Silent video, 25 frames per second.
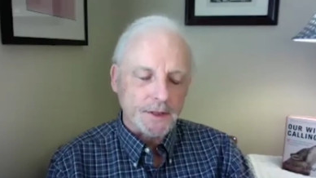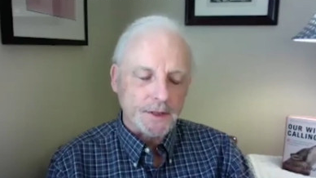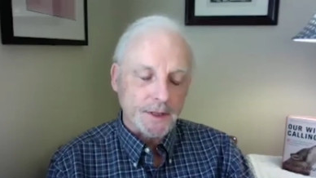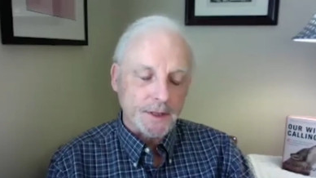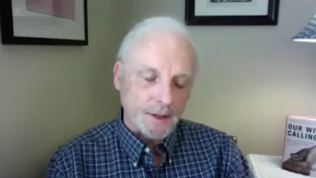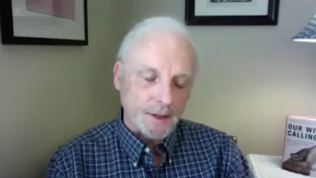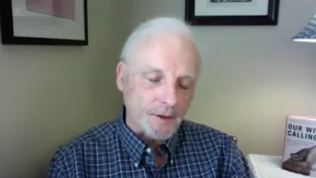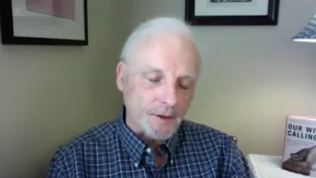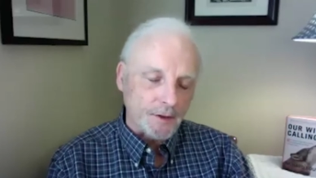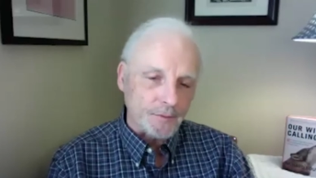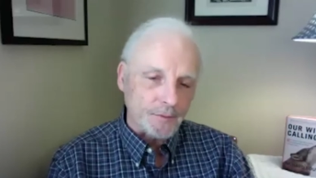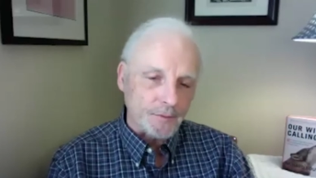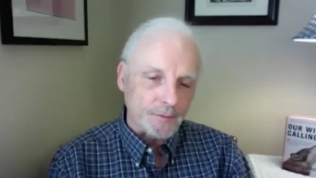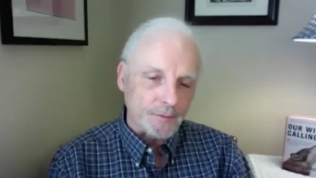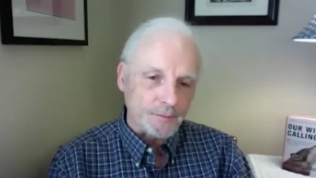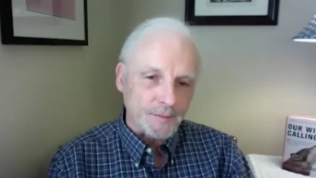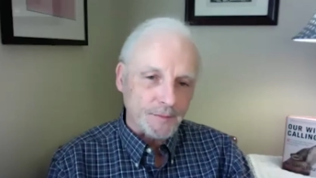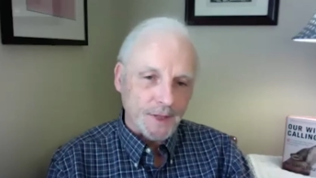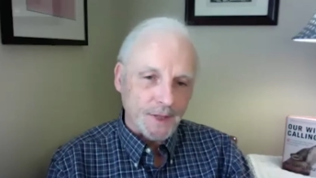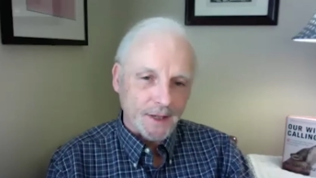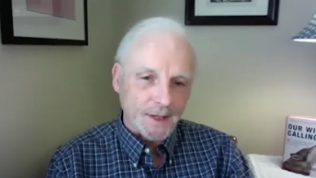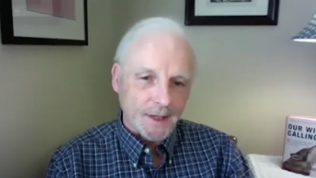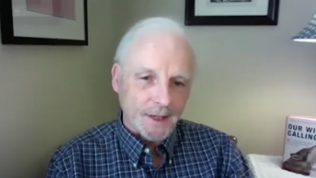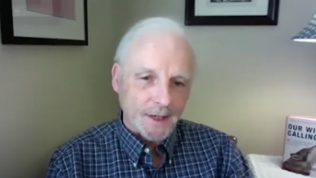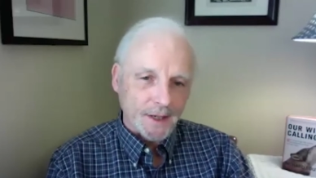and I hope
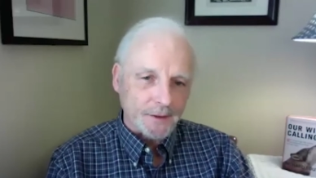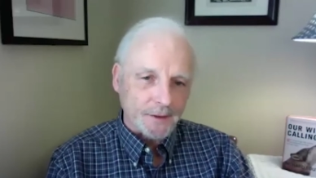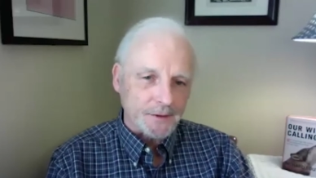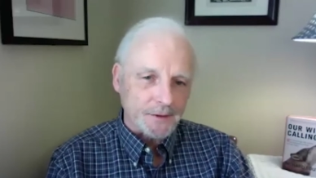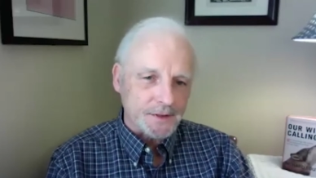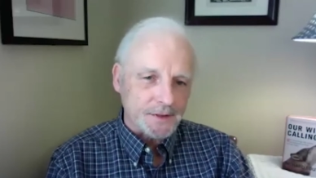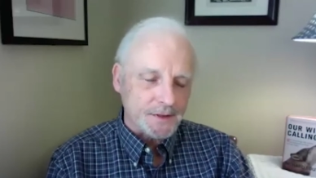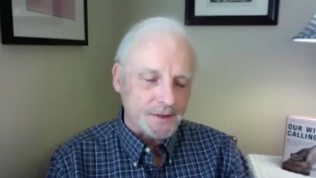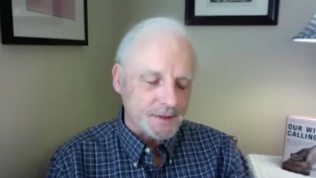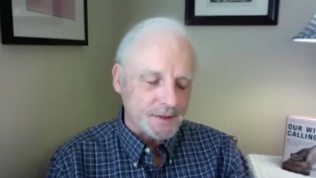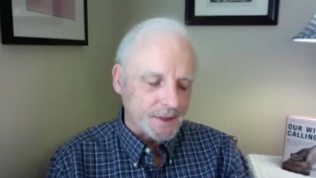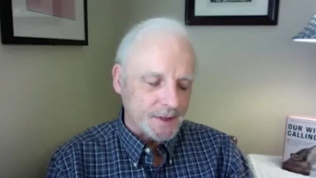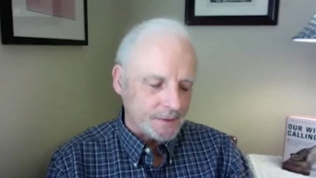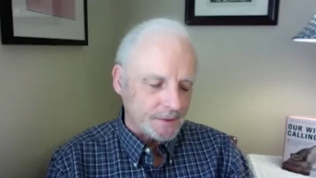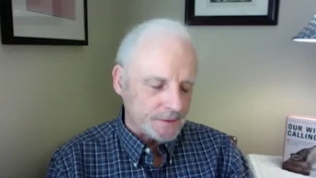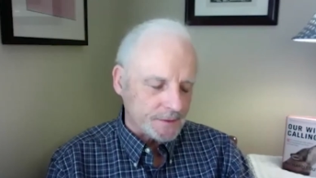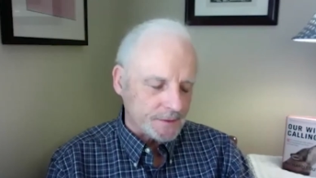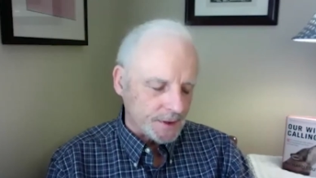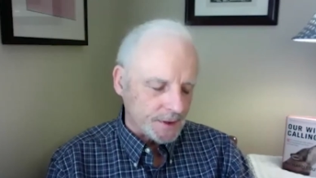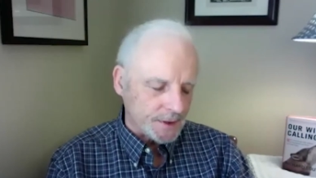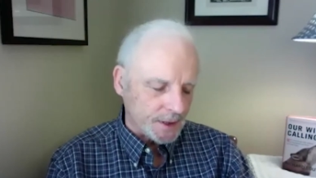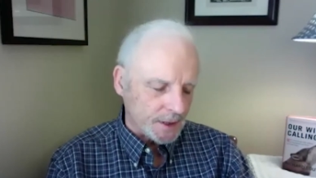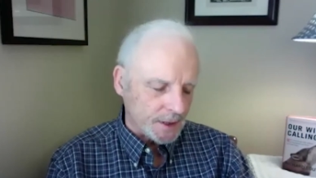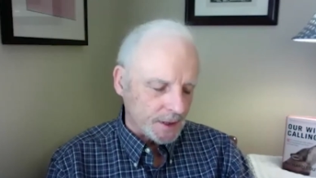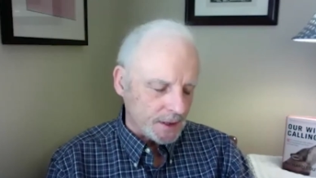many languages after
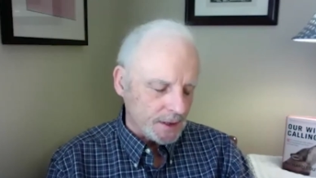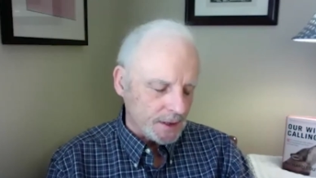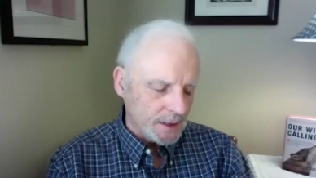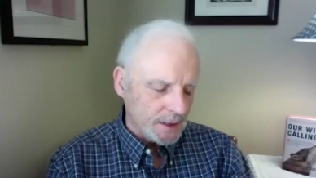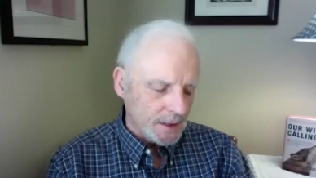that.